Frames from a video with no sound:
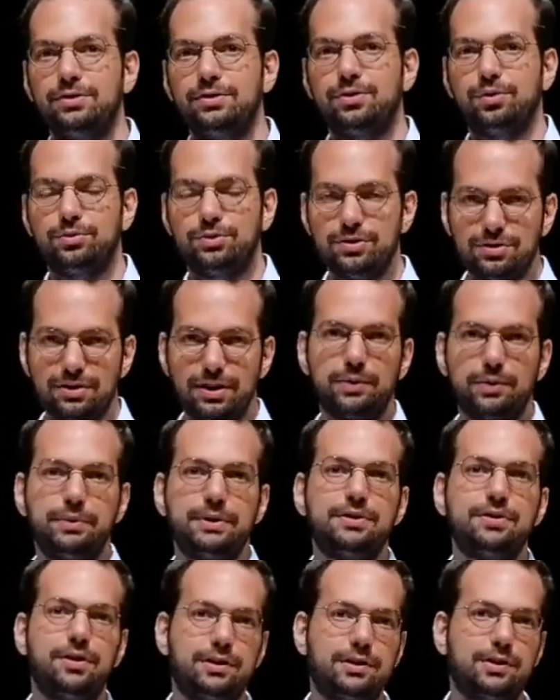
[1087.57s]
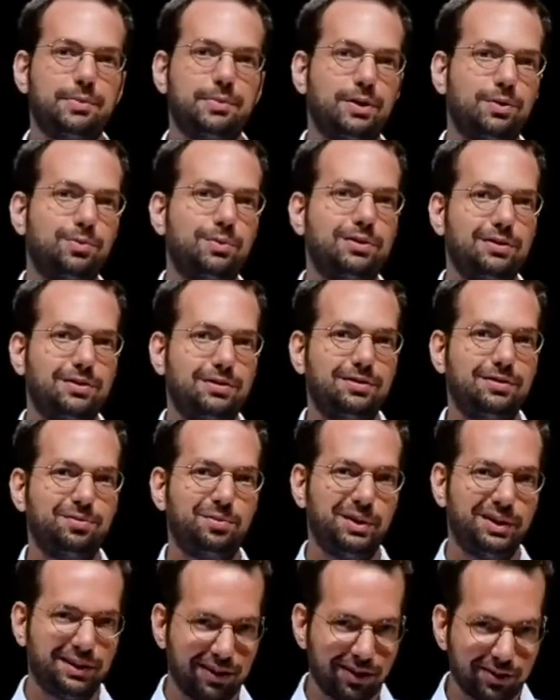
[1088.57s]
So just like we talked about with,
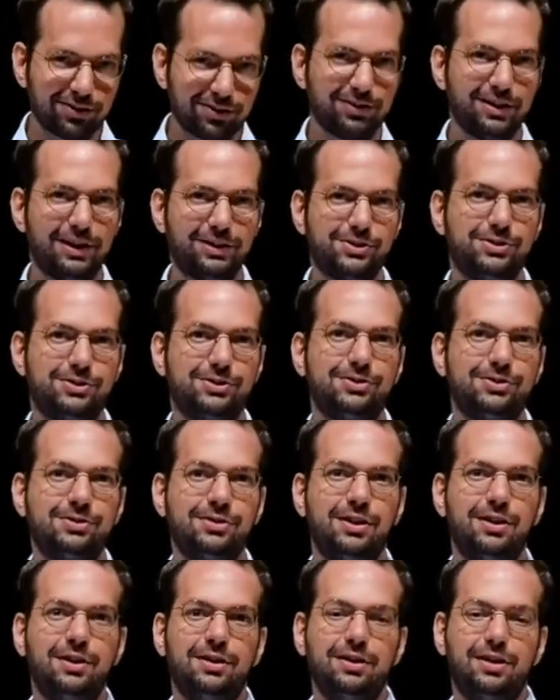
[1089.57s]
in the other lectures,